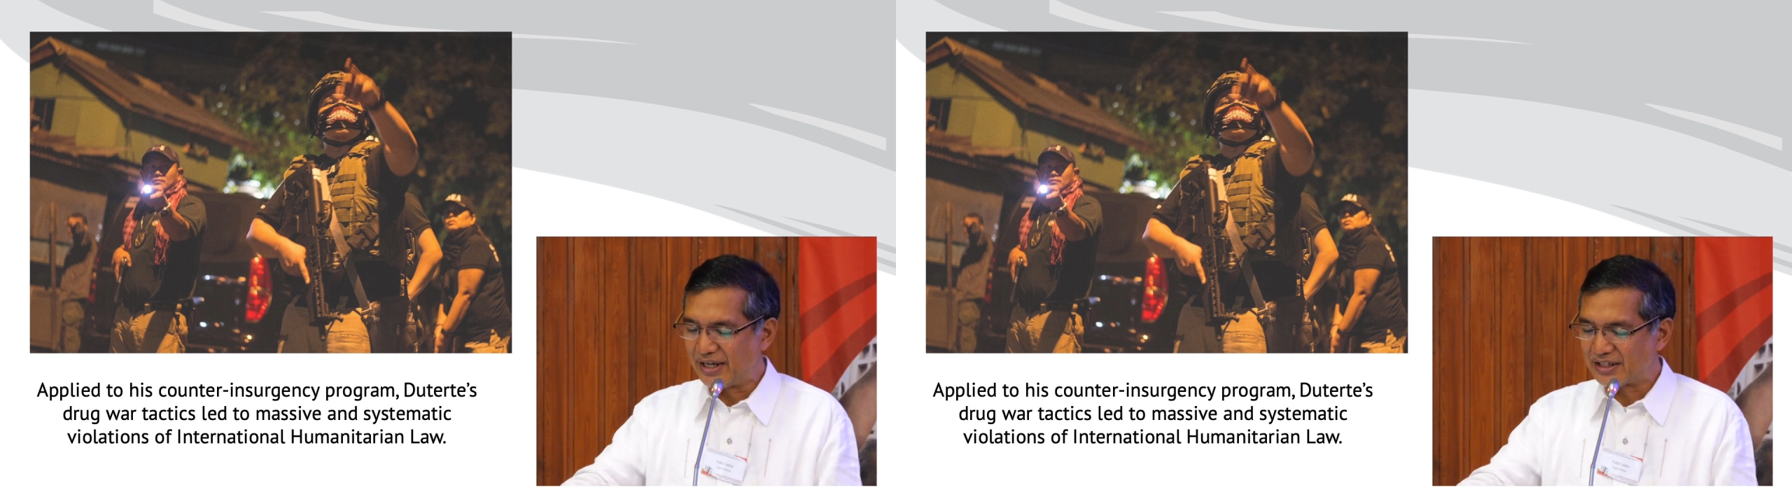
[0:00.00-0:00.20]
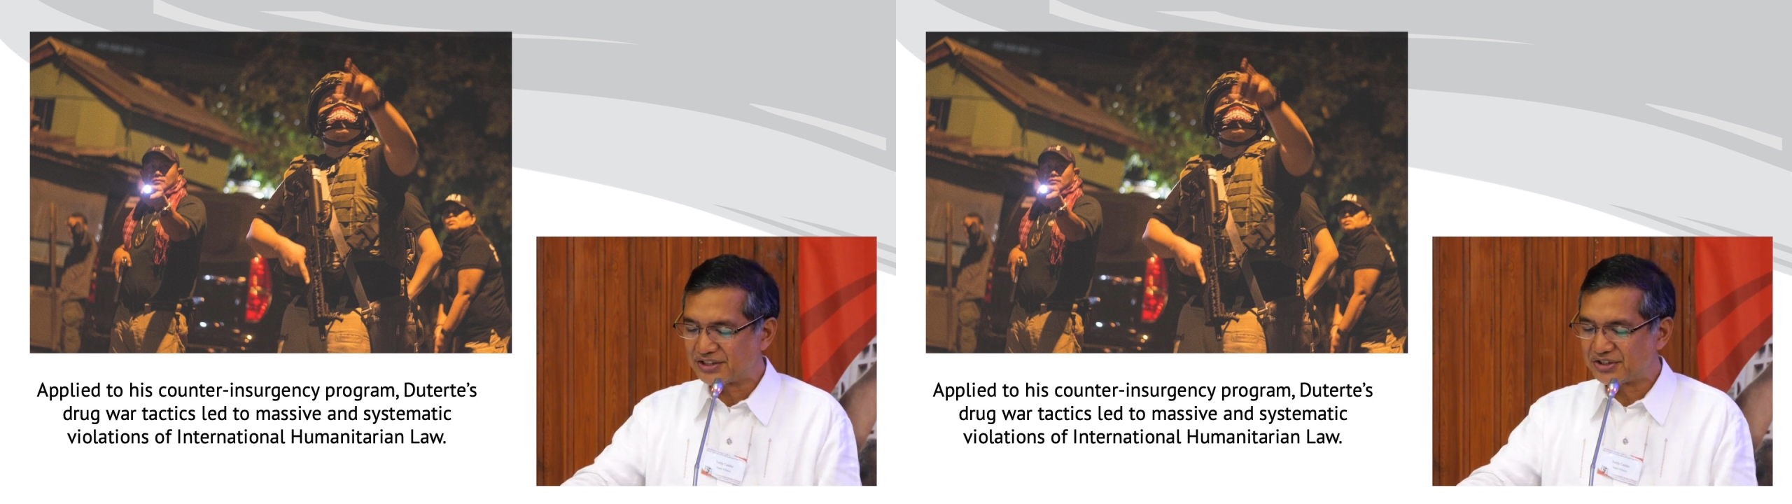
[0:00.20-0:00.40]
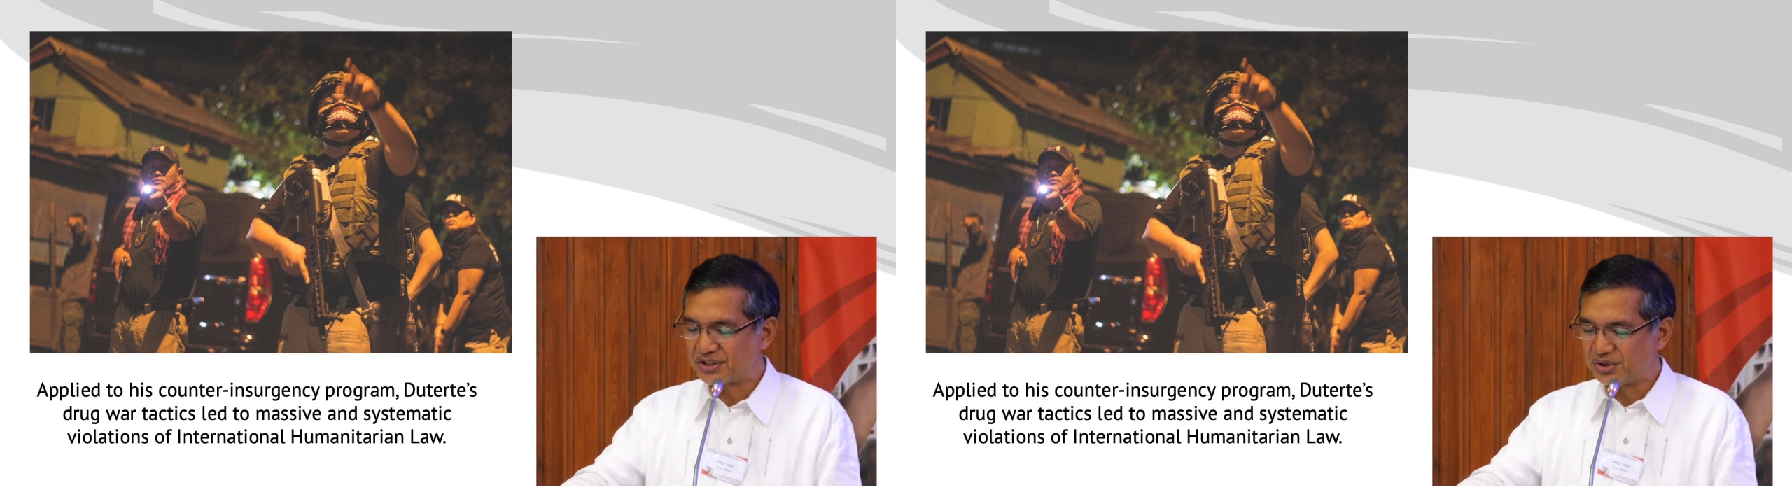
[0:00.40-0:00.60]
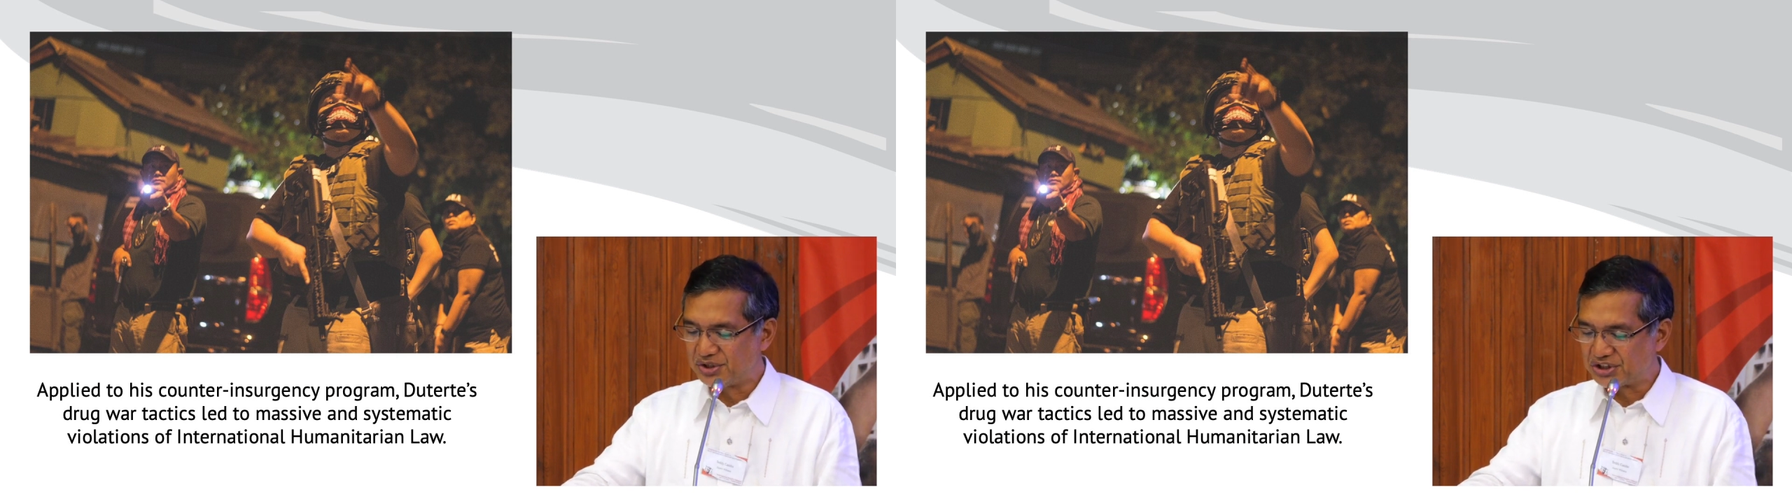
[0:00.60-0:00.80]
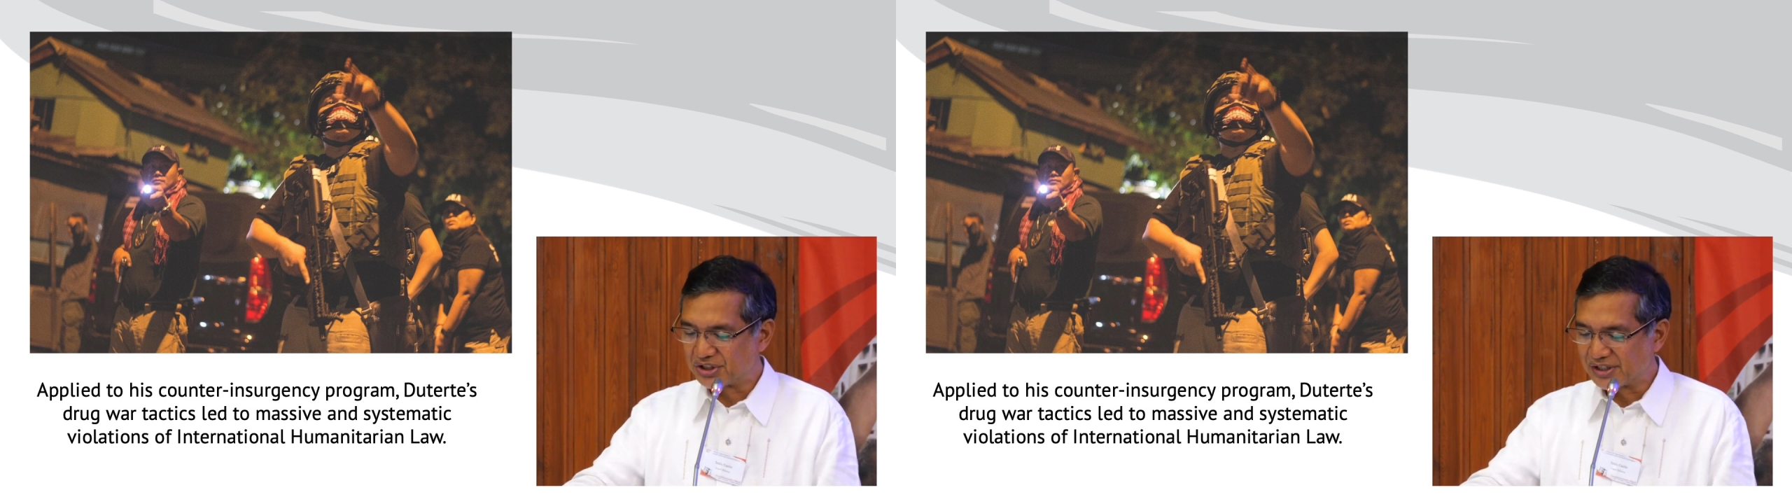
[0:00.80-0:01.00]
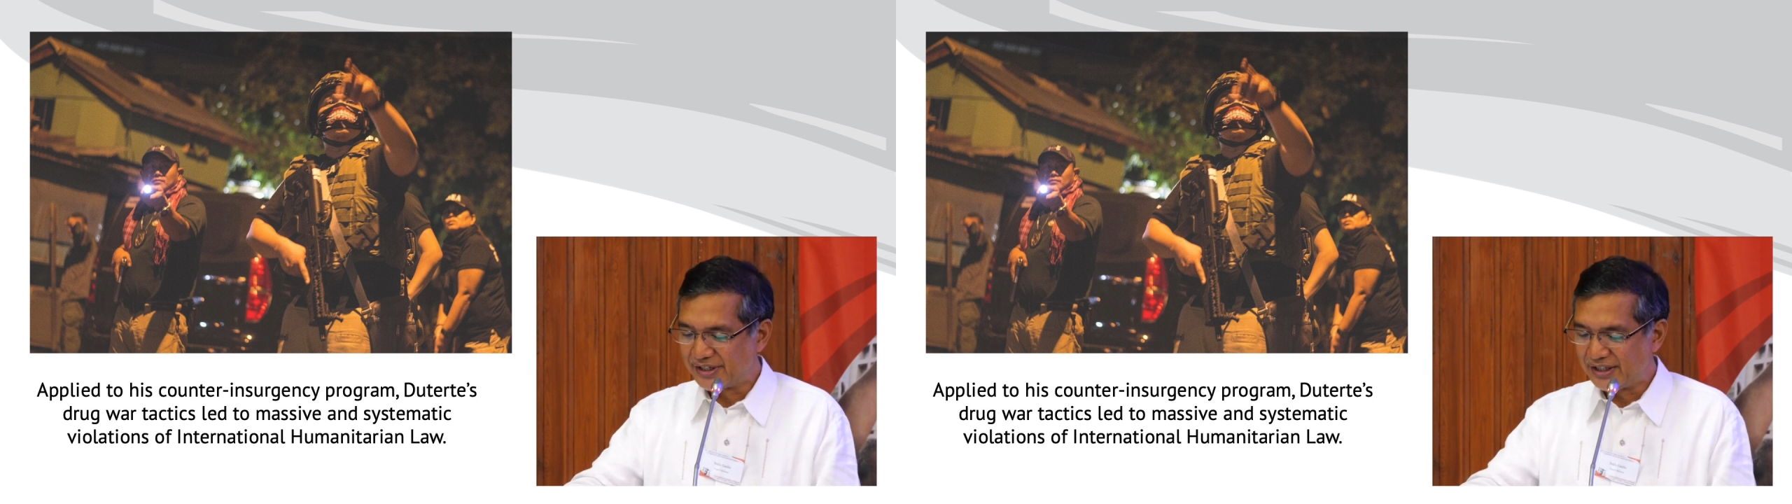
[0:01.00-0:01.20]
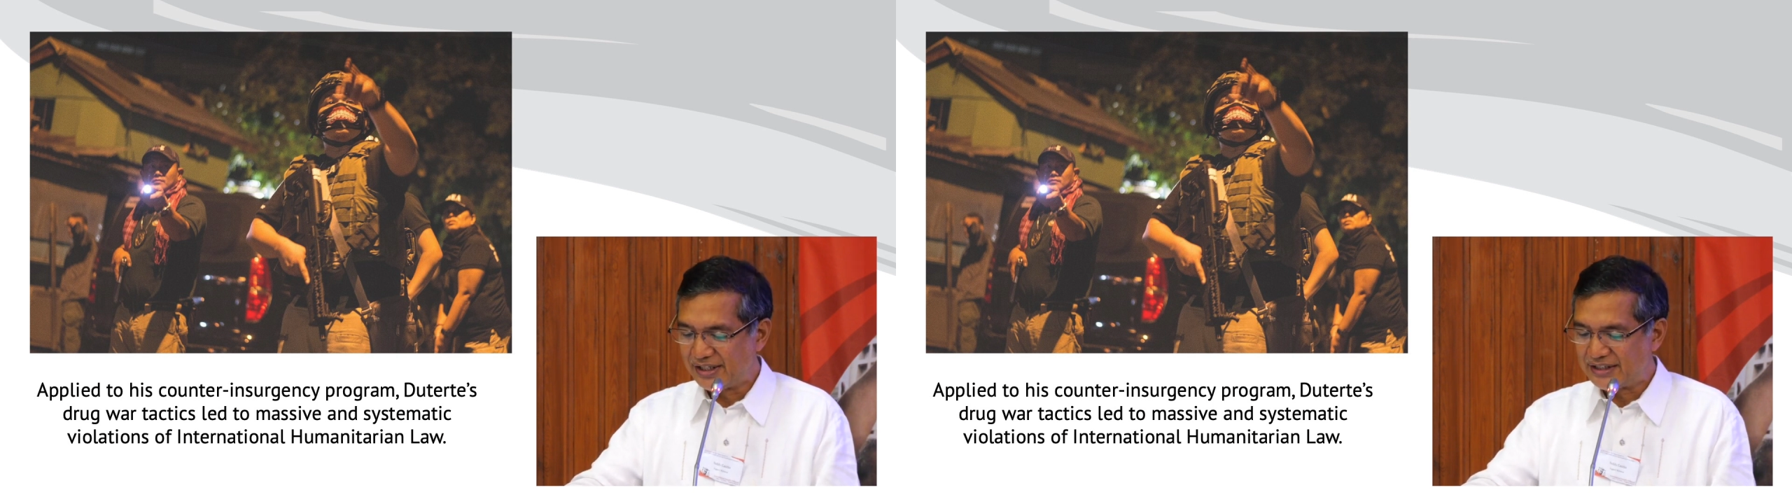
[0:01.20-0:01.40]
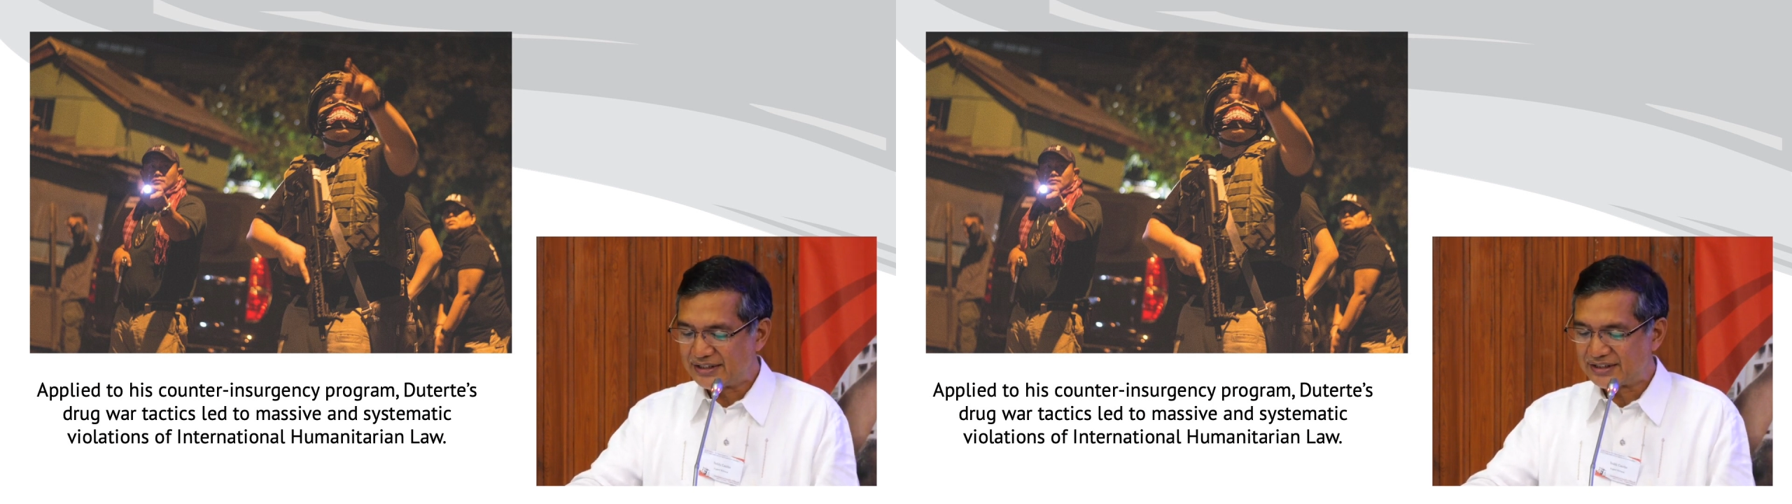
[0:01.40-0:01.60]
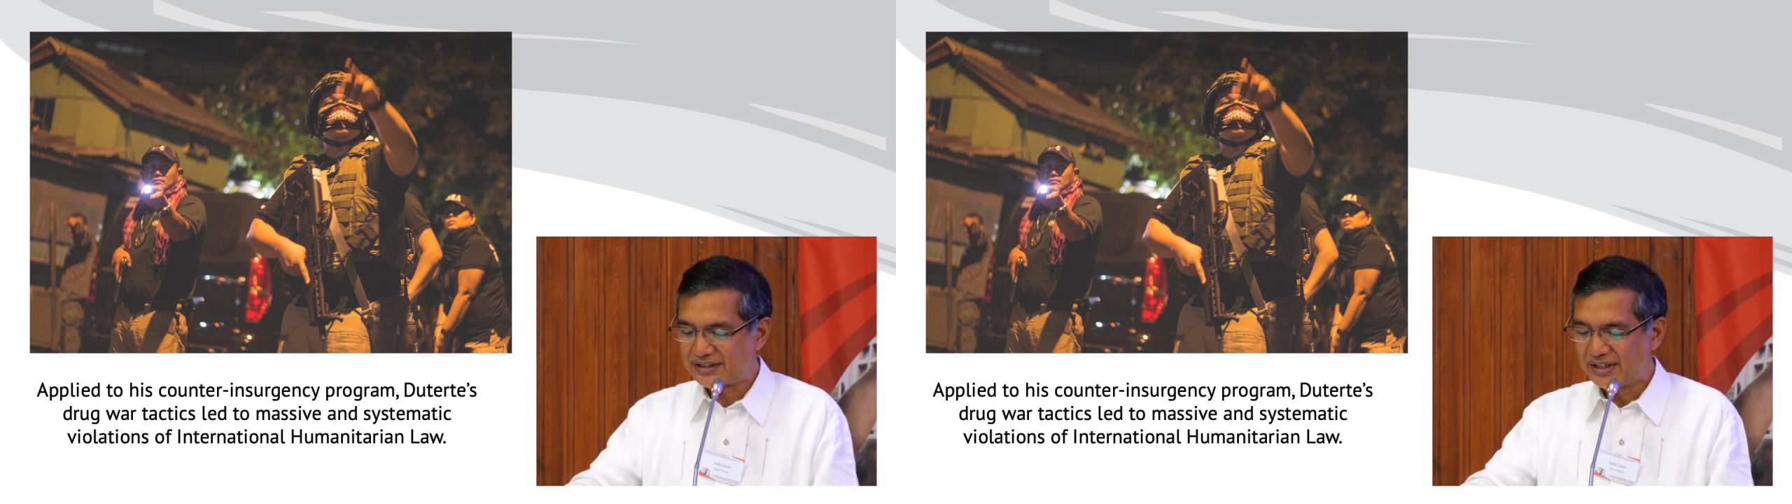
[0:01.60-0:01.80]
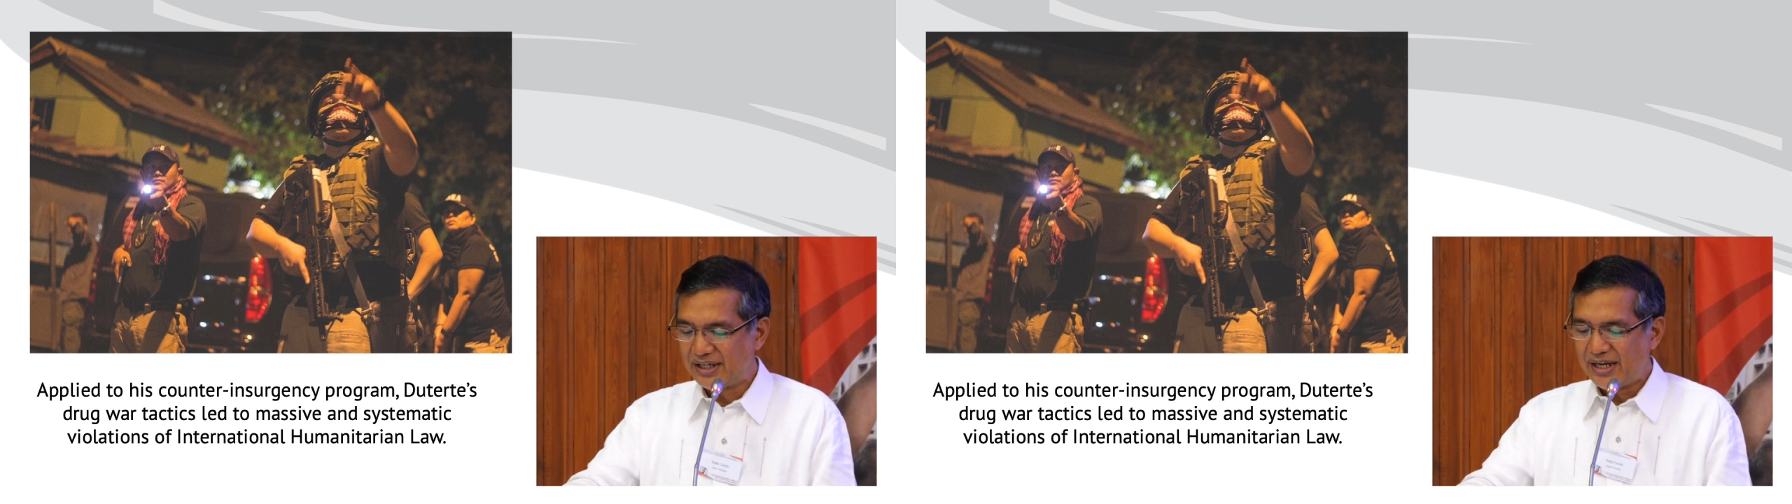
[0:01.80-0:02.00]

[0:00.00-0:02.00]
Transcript: extrajudicial killings